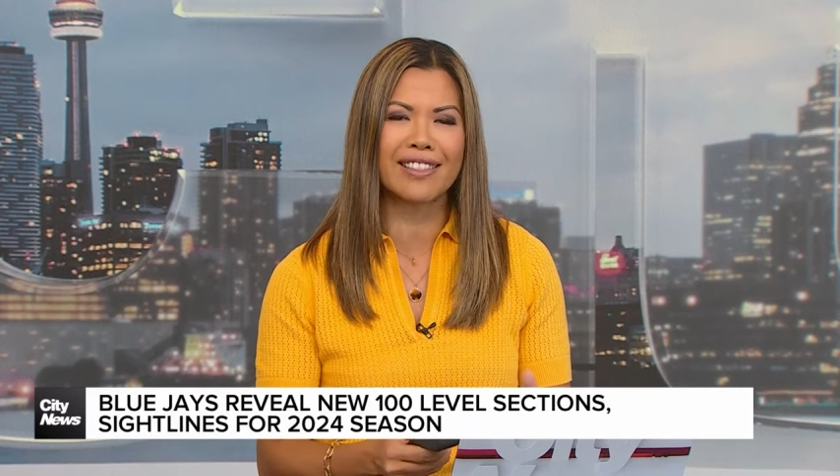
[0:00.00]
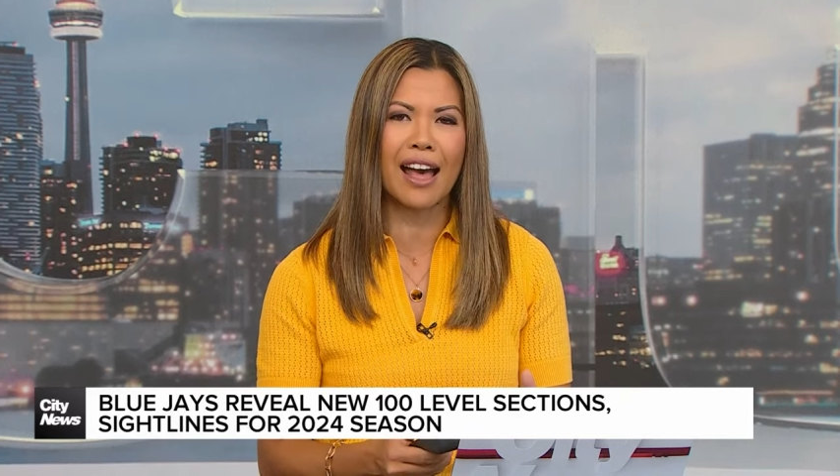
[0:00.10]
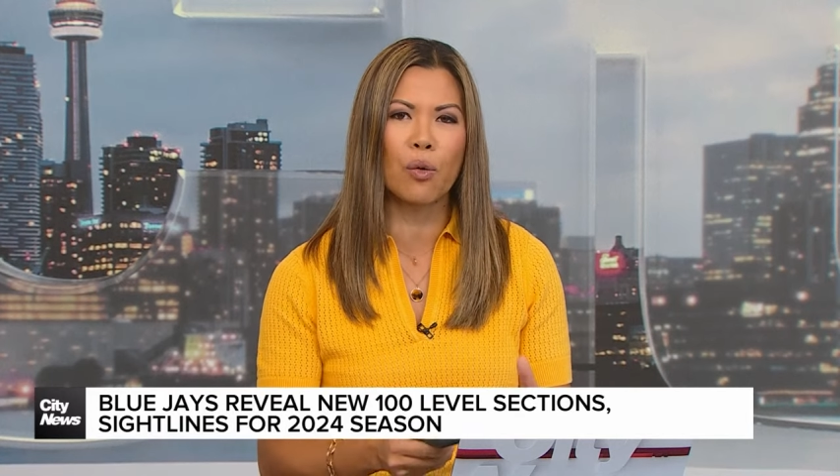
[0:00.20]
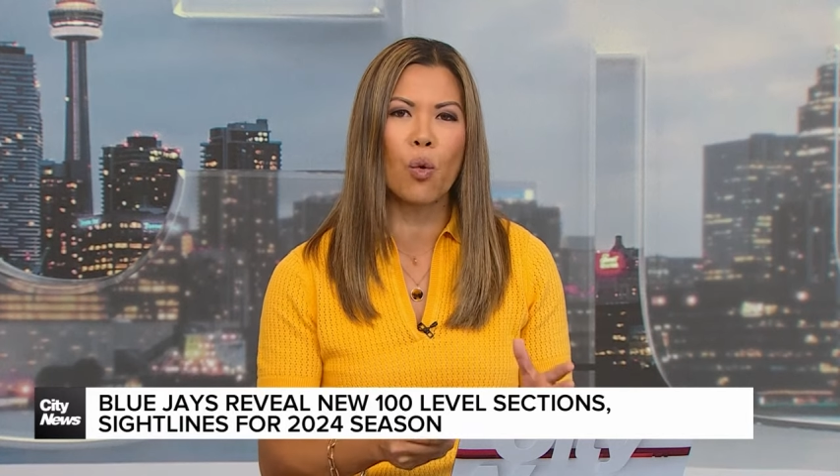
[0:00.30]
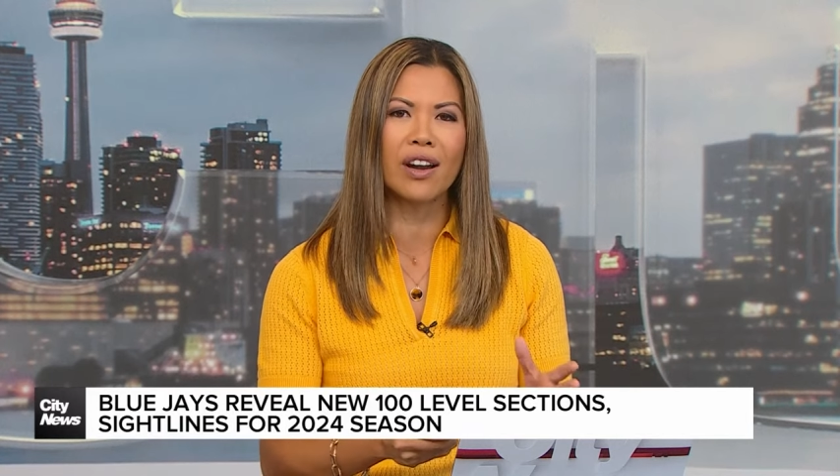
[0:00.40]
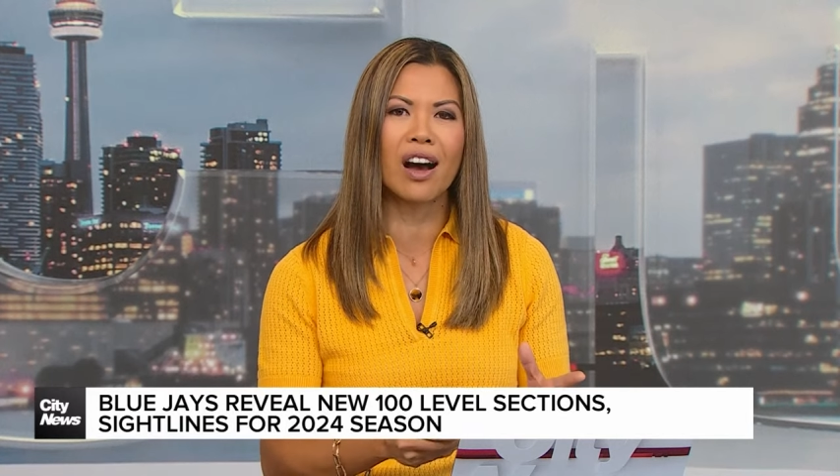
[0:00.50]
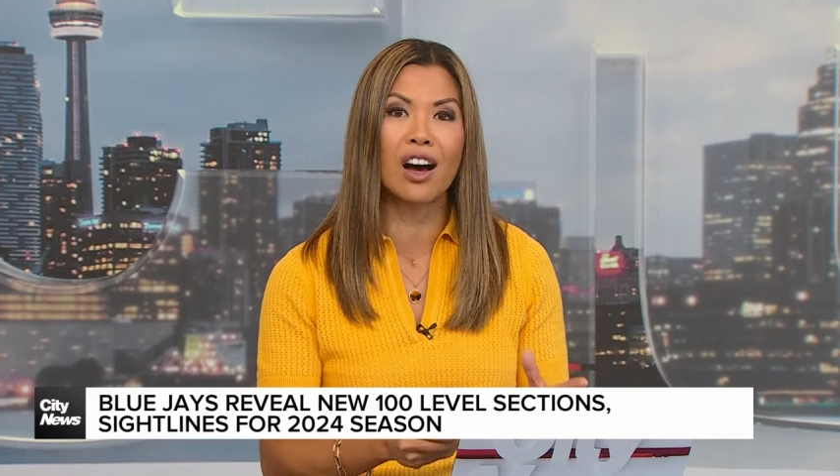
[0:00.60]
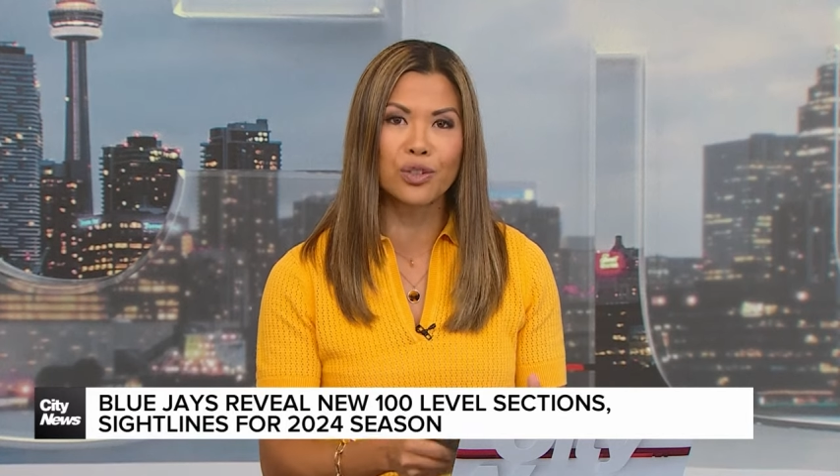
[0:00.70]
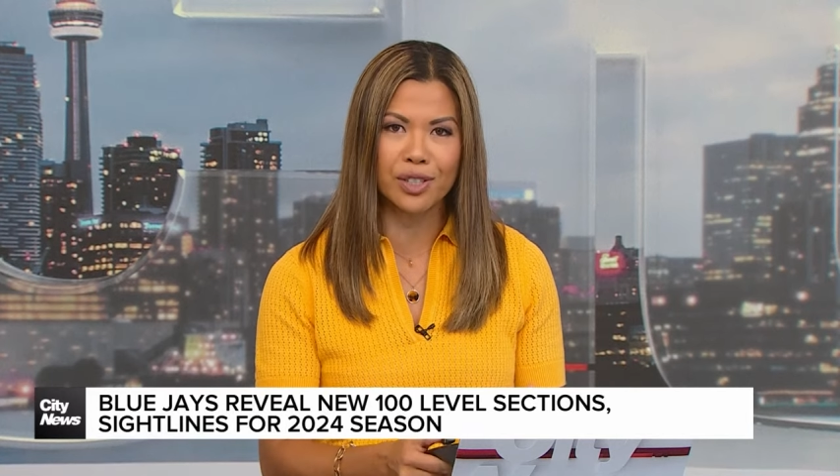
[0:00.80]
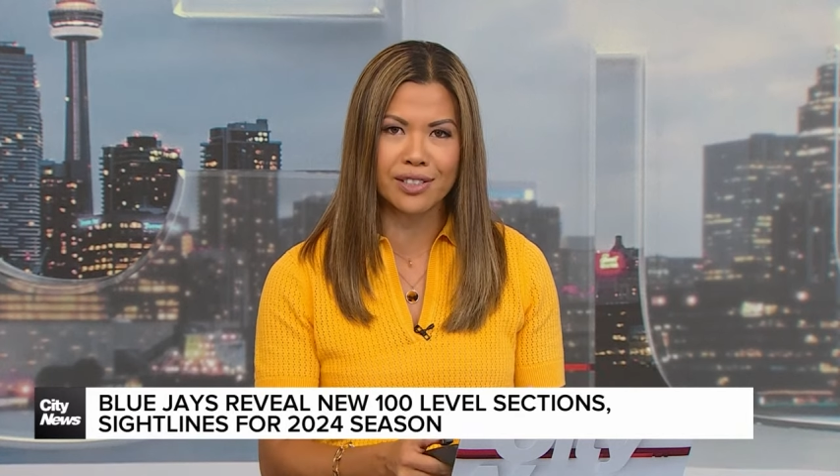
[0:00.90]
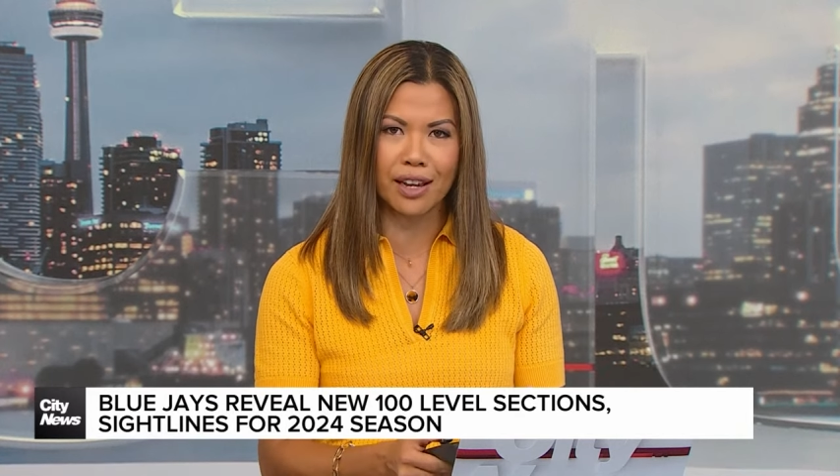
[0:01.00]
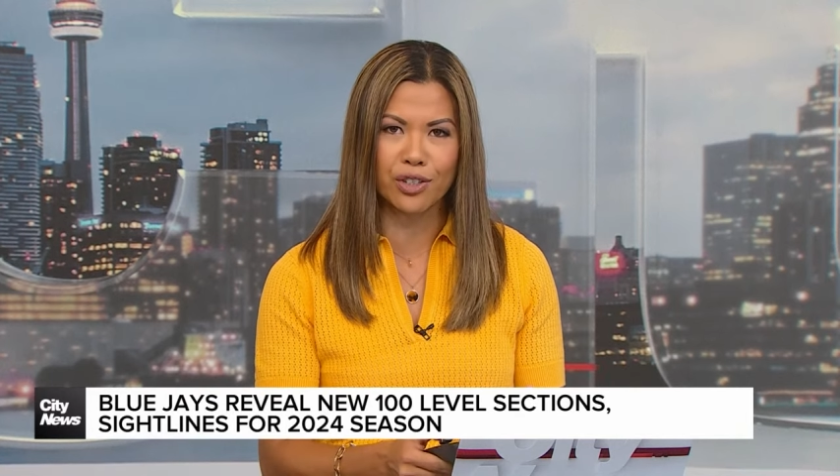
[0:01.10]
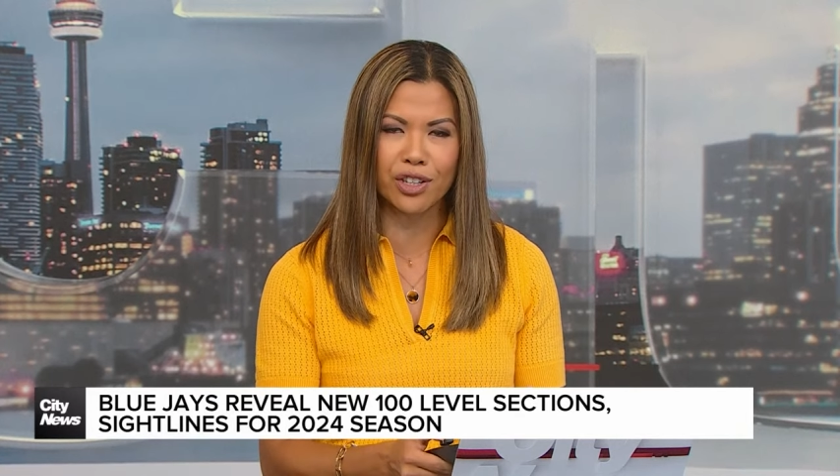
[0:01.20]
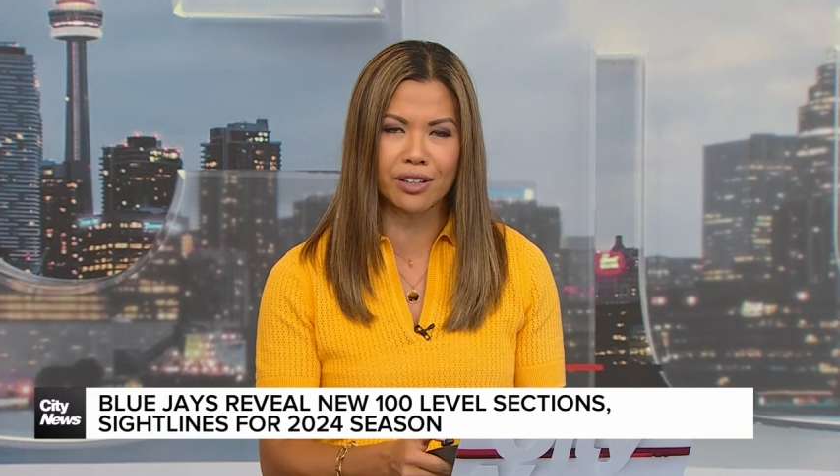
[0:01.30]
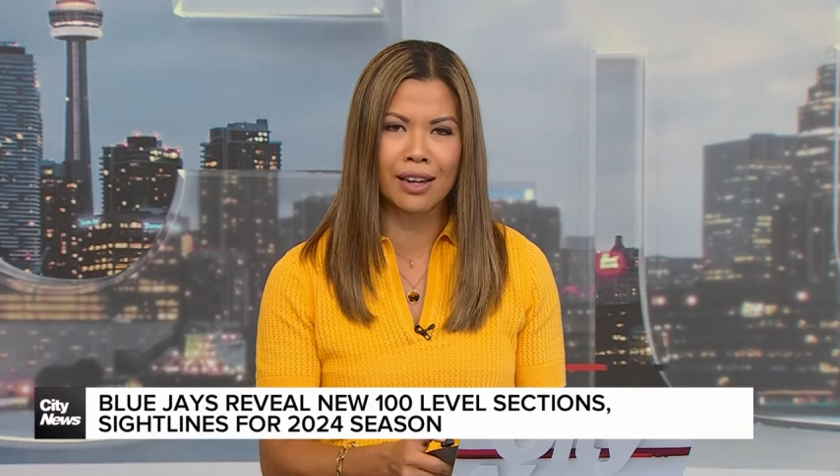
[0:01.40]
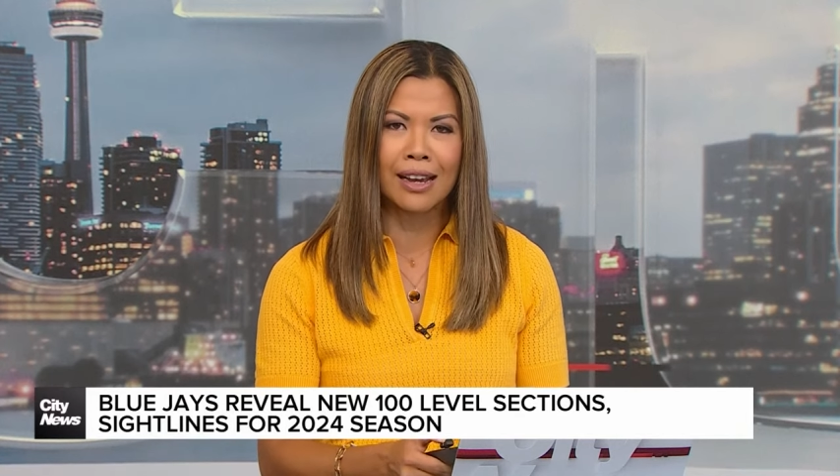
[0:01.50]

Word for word: that 100 section.